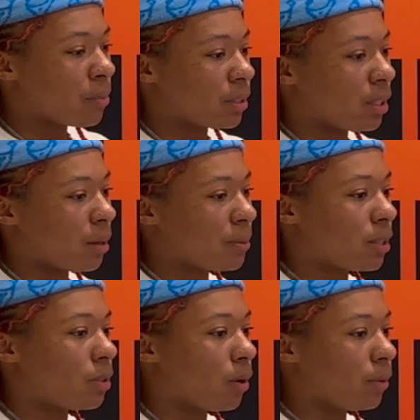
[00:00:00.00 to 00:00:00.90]
but then I'm
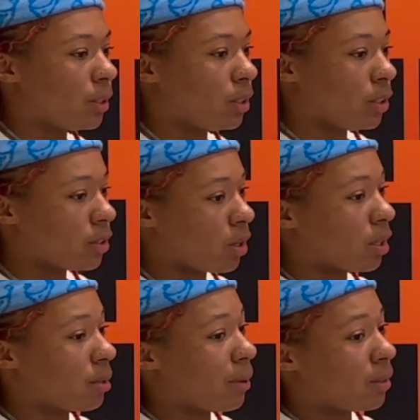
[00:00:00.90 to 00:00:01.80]
sitting over here
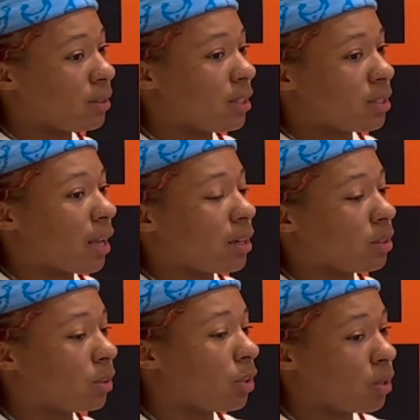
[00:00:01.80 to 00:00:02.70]
talking about this, that, and the
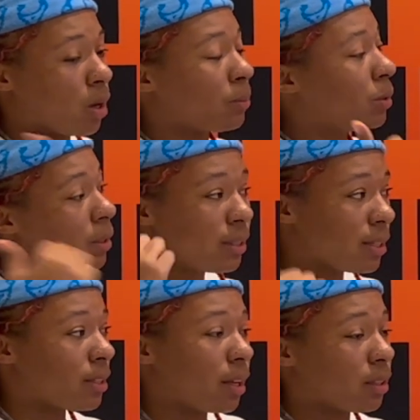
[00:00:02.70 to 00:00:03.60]
third, or I'm doing
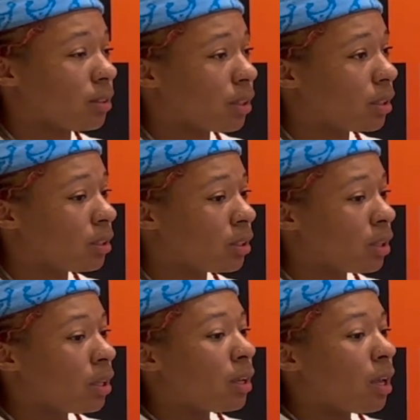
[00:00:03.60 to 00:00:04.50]
this, that, and the third,
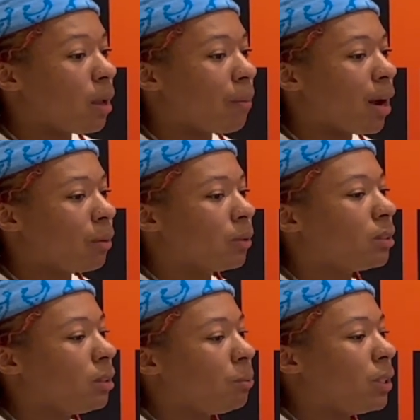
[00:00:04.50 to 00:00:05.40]
am I
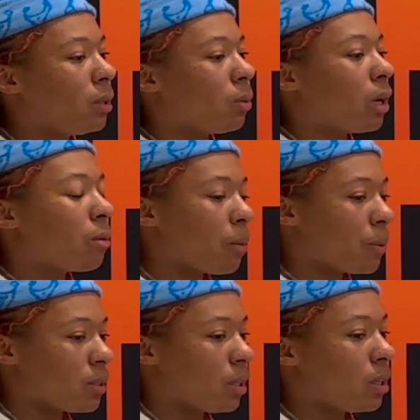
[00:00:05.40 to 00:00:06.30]
really being what I'm
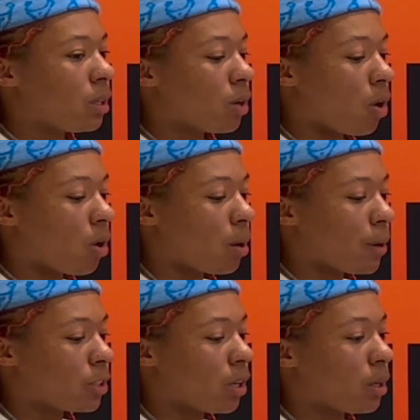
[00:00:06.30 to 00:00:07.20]
representing, or am
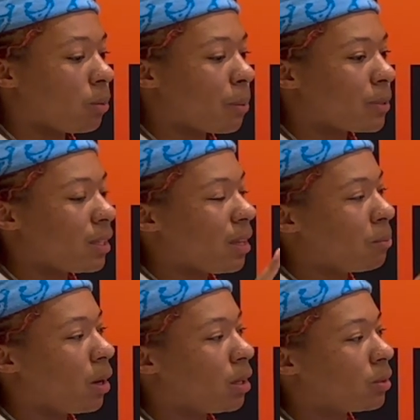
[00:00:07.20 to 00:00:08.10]
I trying to represent a
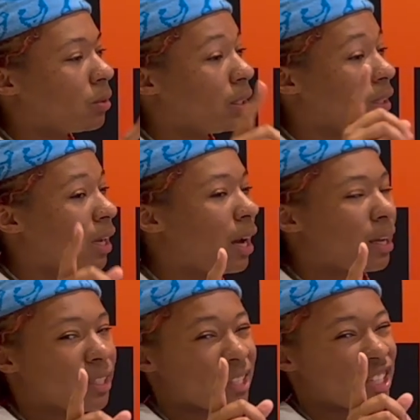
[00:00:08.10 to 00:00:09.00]
model? And
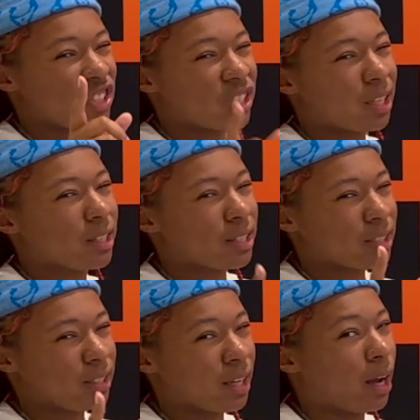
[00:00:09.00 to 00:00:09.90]
God is a
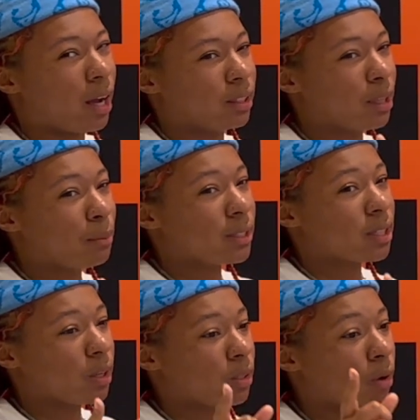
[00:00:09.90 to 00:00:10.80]
jealous God. Let me
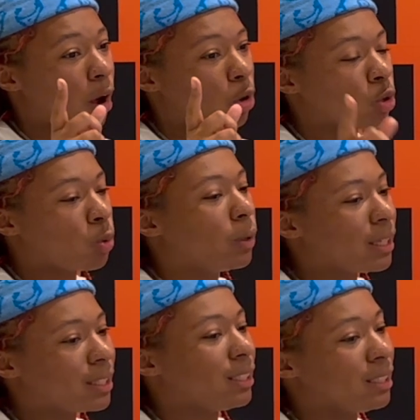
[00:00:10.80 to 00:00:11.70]
tell you how
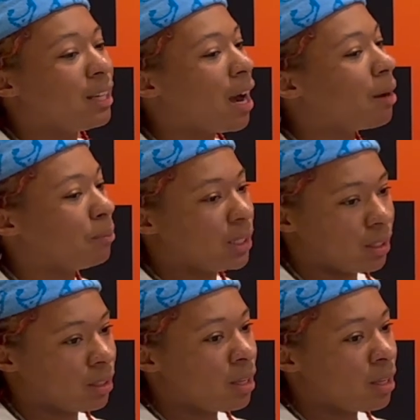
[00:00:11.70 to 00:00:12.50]
quick He got me.